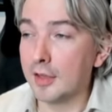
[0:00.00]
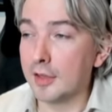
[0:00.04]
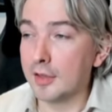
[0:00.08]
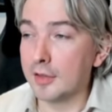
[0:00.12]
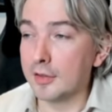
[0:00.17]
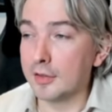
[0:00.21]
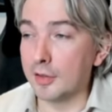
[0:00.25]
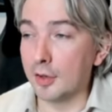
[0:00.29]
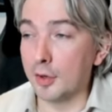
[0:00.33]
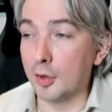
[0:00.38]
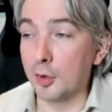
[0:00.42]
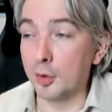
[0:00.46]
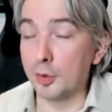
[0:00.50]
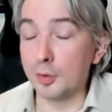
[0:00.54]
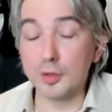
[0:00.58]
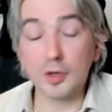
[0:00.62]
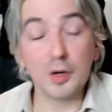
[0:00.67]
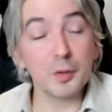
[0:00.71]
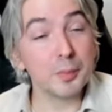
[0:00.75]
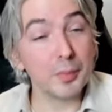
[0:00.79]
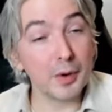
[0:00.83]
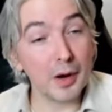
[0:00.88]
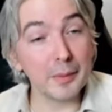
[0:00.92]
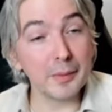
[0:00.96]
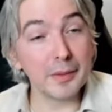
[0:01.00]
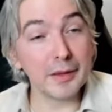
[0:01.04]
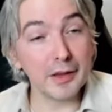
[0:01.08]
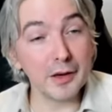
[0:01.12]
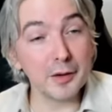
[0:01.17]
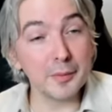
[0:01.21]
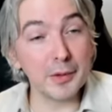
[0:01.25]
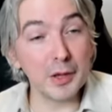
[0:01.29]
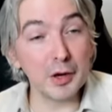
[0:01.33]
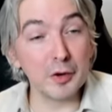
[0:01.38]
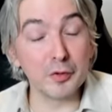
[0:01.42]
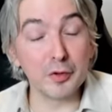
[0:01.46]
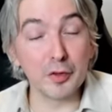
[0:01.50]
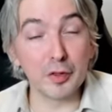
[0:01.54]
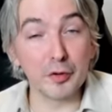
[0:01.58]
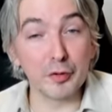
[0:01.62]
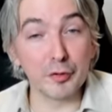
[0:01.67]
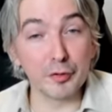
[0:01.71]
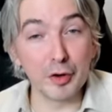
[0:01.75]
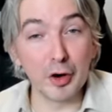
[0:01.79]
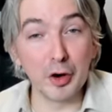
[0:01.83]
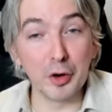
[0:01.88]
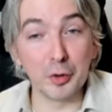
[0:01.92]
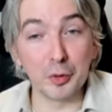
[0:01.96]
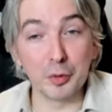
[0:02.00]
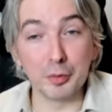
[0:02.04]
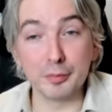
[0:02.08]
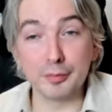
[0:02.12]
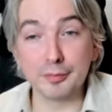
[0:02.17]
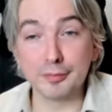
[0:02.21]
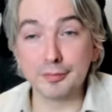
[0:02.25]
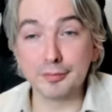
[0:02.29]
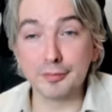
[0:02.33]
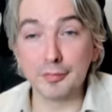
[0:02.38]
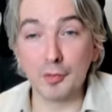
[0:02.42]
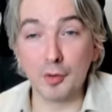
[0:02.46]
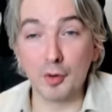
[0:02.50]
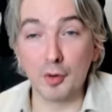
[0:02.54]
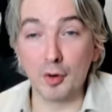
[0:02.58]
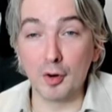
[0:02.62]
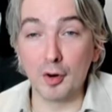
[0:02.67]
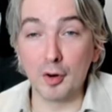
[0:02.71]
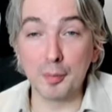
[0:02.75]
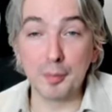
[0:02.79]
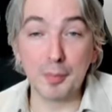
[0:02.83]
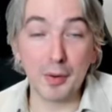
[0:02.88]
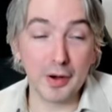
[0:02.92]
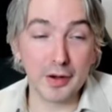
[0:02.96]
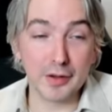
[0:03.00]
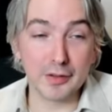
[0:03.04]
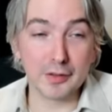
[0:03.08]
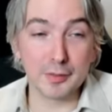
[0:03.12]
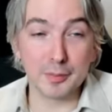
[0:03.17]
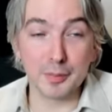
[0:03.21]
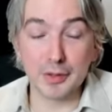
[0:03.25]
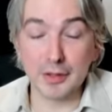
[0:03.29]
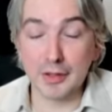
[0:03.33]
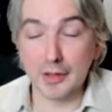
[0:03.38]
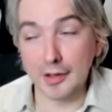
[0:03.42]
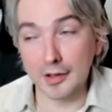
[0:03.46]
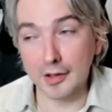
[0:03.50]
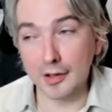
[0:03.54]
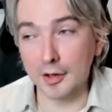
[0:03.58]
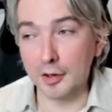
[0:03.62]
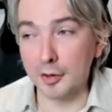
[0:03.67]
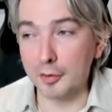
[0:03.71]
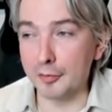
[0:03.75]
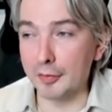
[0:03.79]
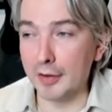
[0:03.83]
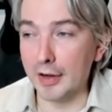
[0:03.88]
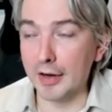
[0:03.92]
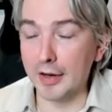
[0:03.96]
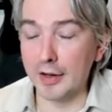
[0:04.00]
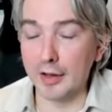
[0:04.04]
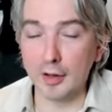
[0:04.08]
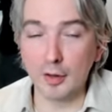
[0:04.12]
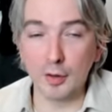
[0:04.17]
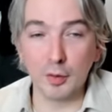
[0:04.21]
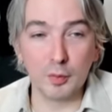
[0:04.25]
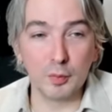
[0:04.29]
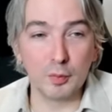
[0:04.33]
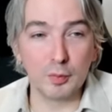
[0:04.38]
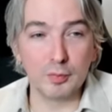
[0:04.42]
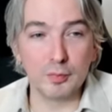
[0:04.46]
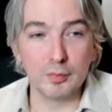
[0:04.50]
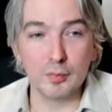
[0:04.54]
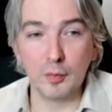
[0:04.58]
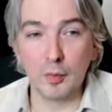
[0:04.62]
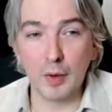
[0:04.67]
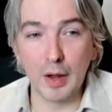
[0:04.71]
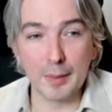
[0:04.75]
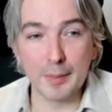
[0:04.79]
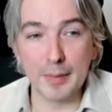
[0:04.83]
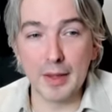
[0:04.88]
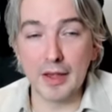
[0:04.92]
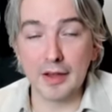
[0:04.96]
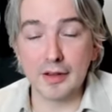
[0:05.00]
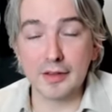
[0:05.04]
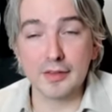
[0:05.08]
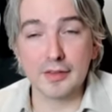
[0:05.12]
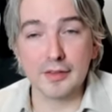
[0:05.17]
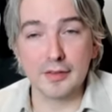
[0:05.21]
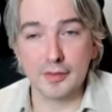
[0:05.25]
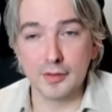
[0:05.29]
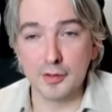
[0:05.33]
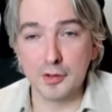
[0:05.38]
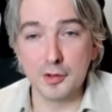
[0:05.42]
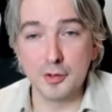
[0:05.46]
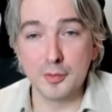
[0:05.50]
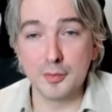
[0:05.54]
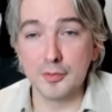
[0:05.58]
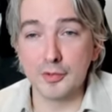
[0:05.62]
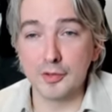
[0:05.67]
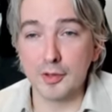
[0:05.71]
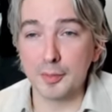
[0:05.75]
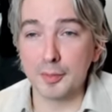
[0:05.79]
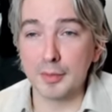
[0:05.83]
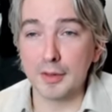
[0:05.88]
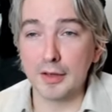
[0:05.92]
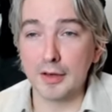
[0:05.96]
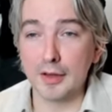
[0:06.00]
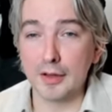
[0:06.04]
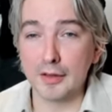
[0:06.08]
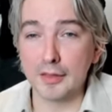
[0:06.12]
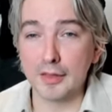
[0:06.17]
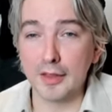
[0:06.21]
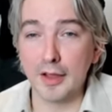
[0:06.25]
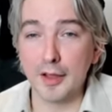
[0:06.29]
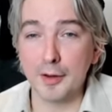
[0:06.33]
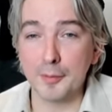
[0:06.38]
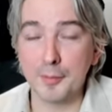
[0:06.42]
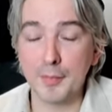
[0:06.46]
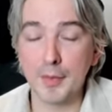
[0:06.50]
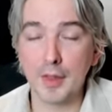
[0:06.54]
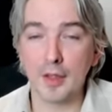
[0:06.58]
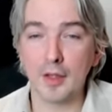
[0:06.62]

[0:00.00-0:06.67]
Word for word: So you're probably going to be over the phone or possibly, you know, via WebEx, Zoom, something like that.